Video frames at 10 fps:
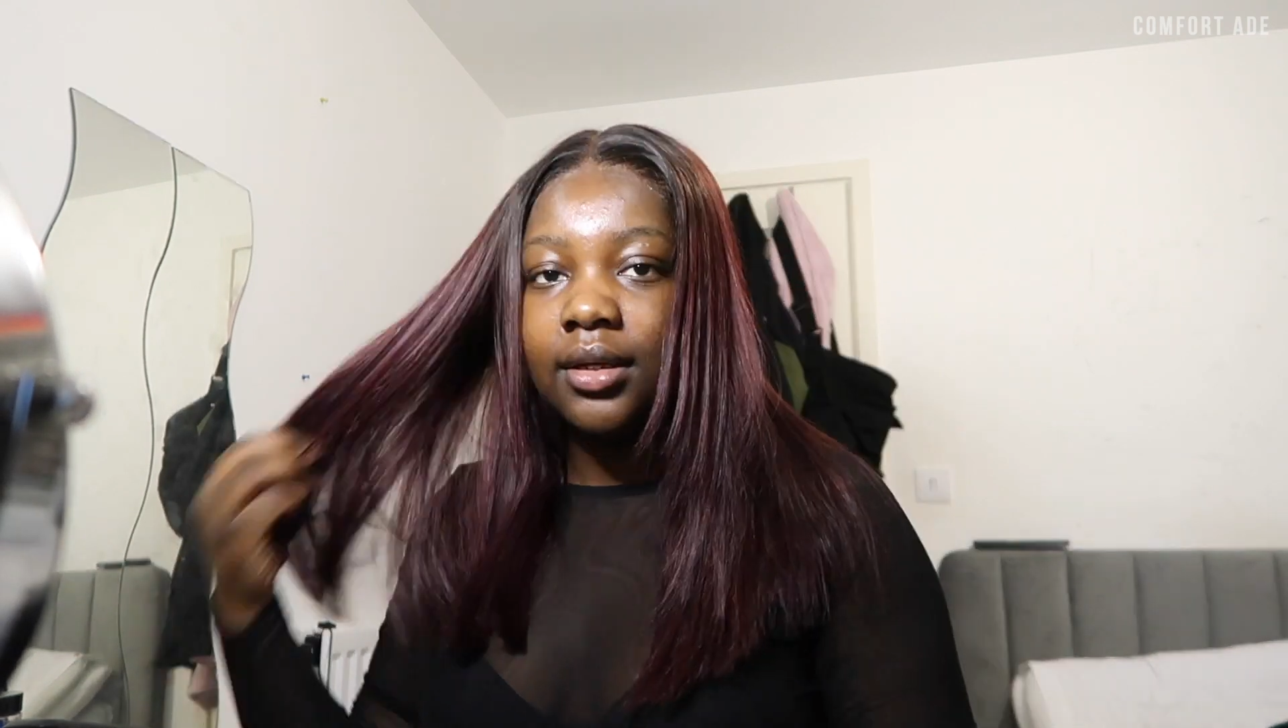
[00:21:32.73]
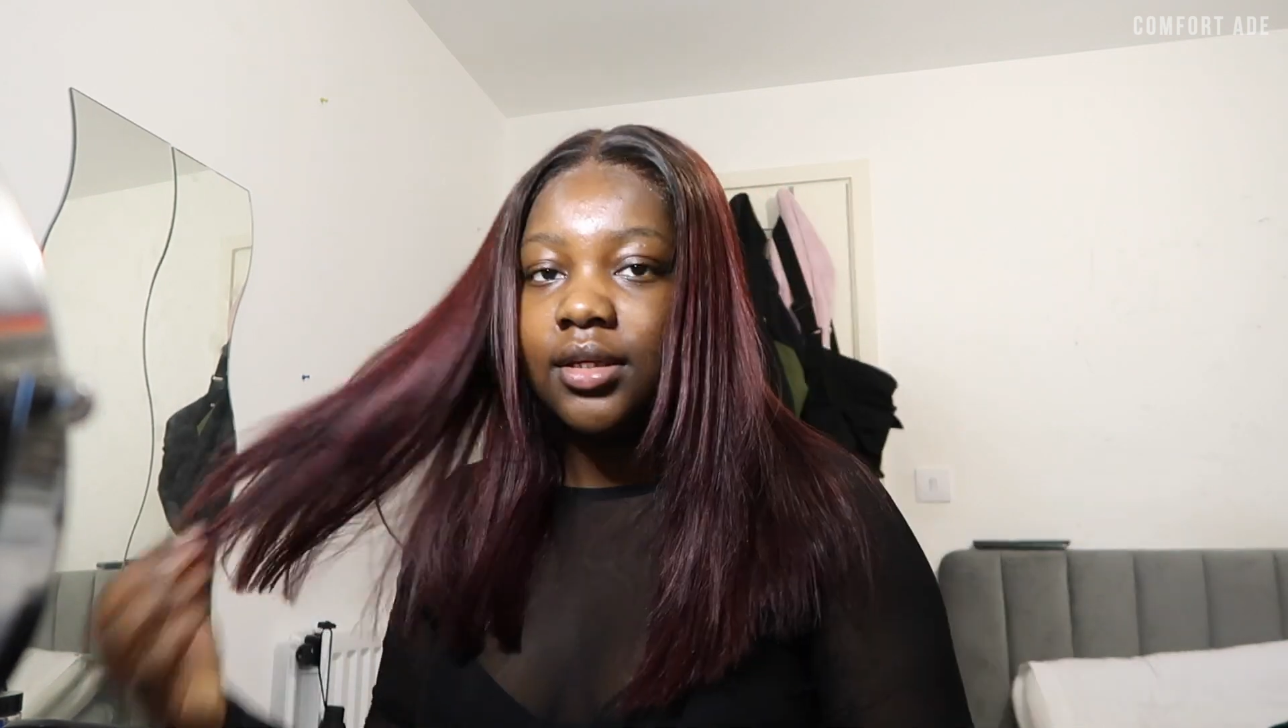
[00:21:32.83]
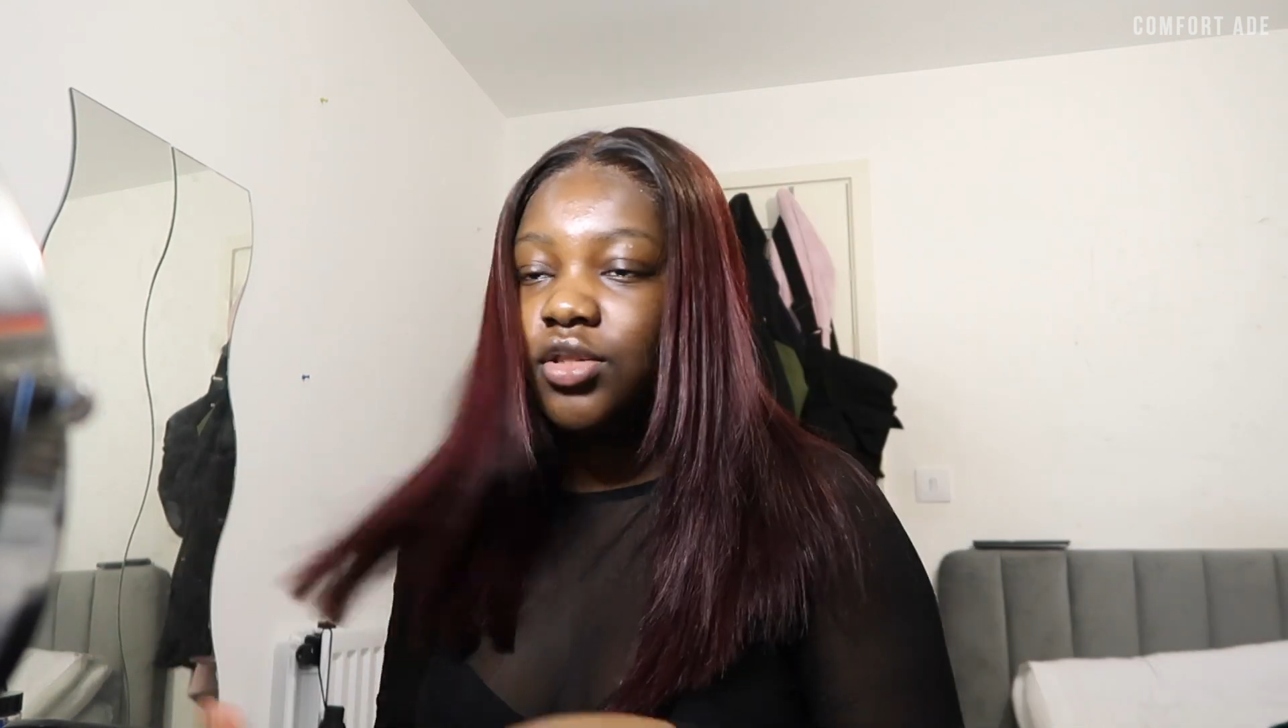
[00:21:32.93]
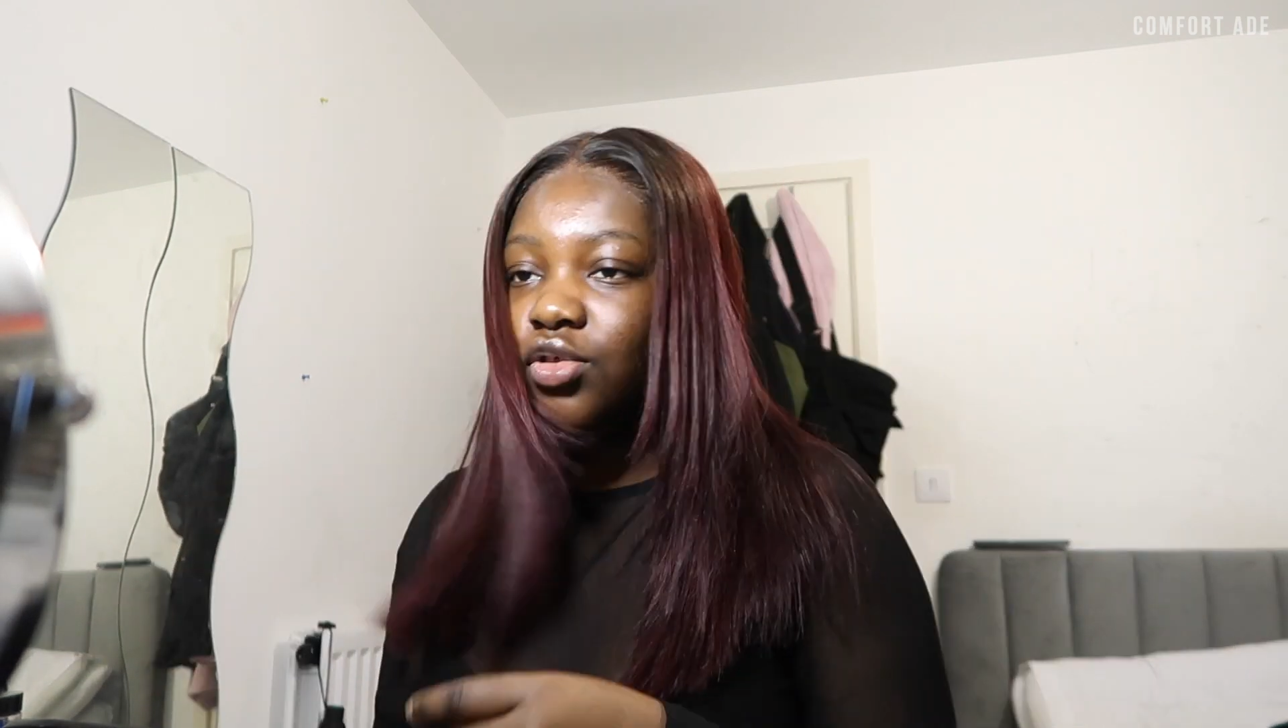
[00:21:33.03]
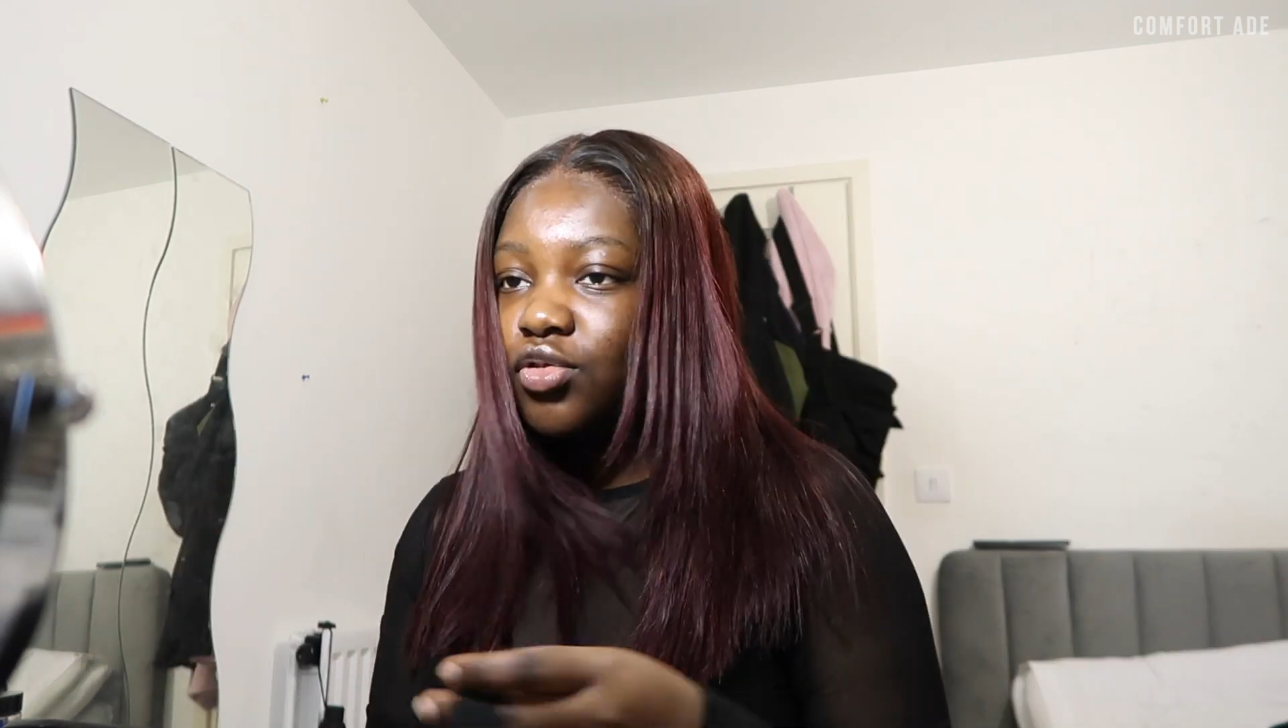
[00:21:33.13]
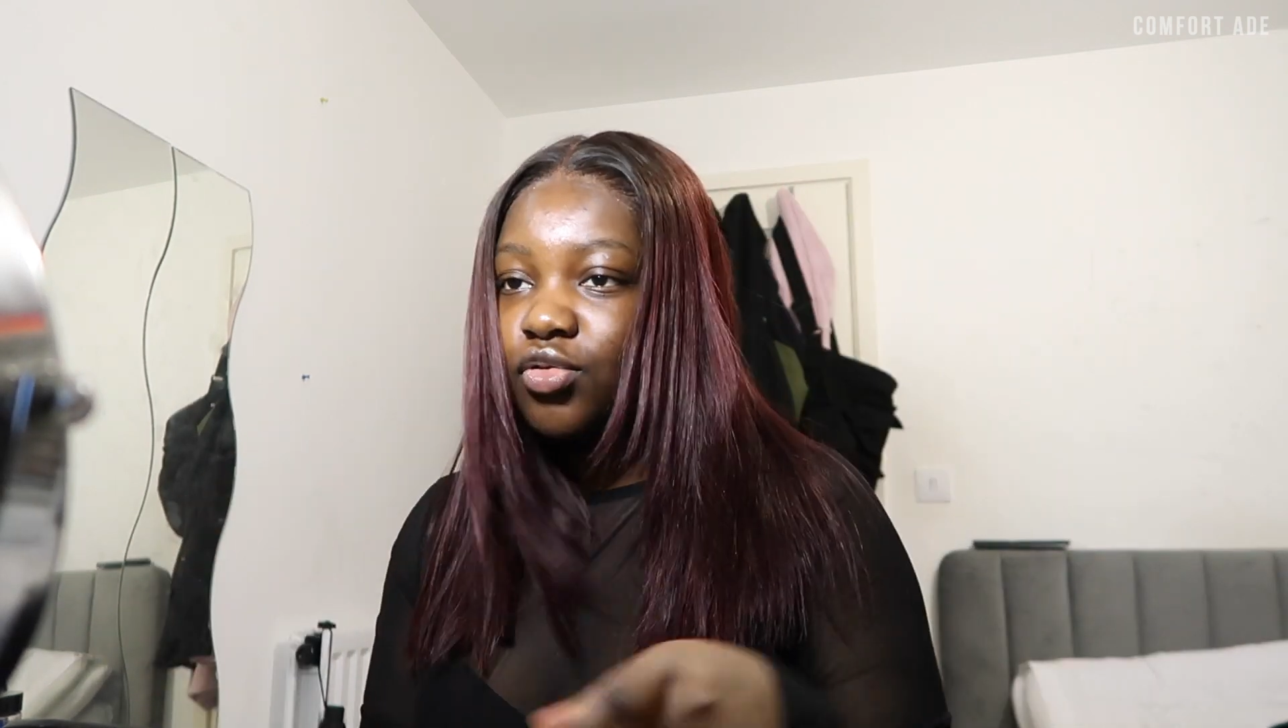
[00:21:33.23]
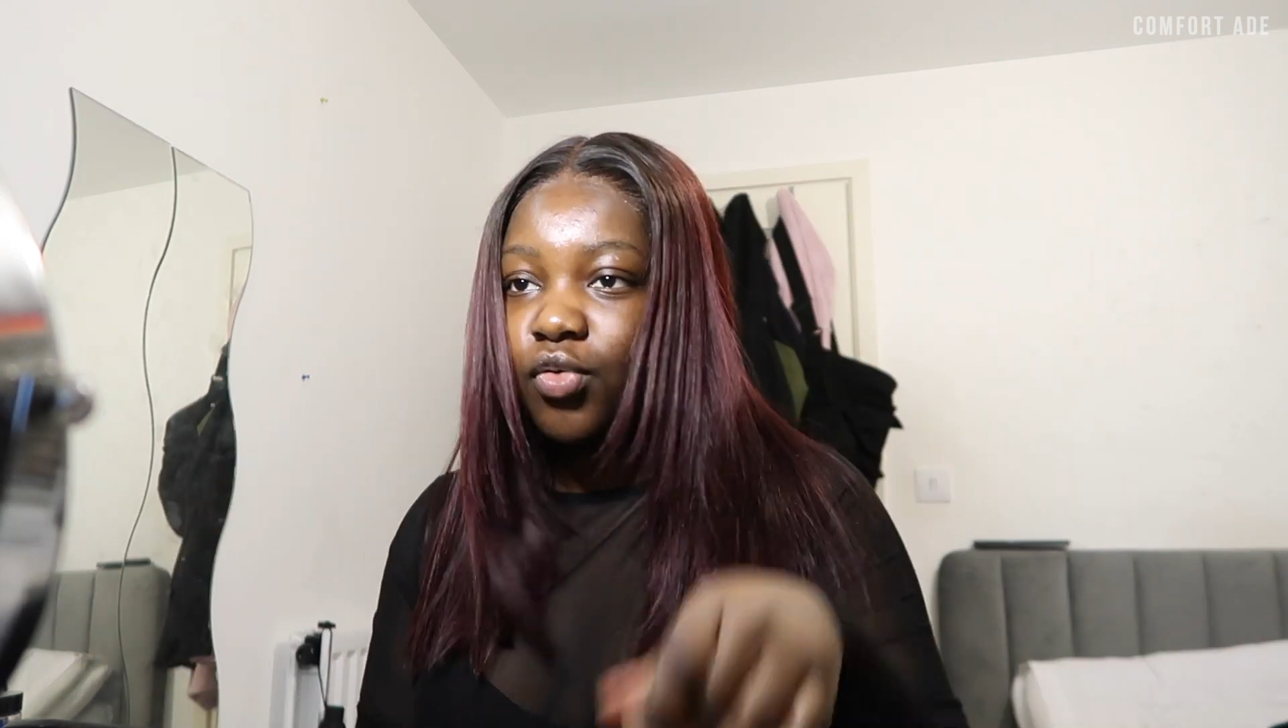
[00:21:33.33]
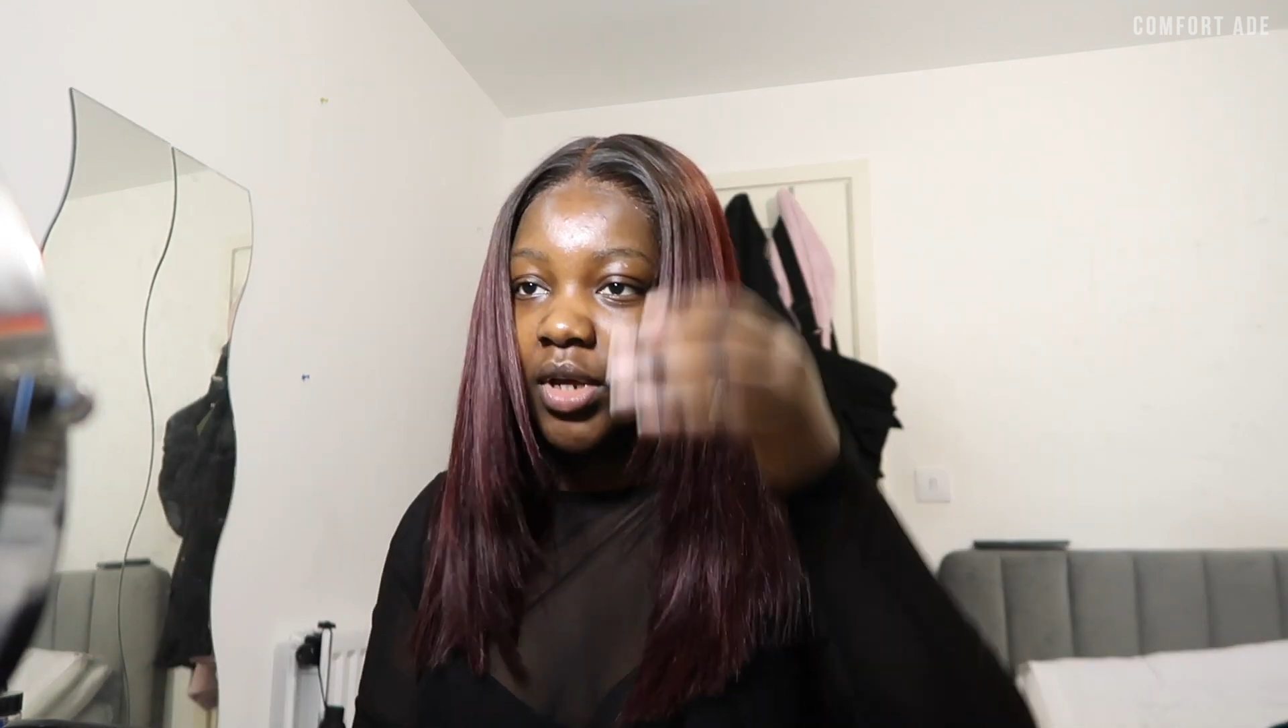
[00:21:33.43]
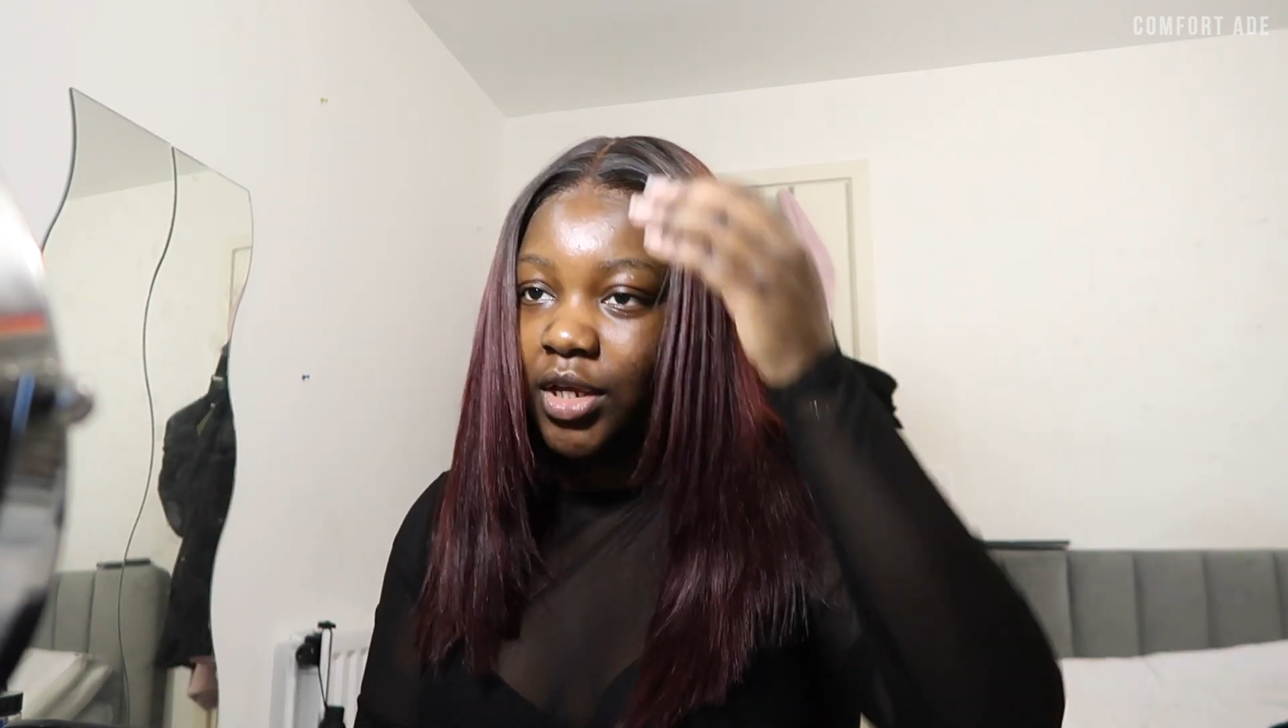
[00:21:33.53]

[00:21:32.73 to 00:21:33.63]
It's just so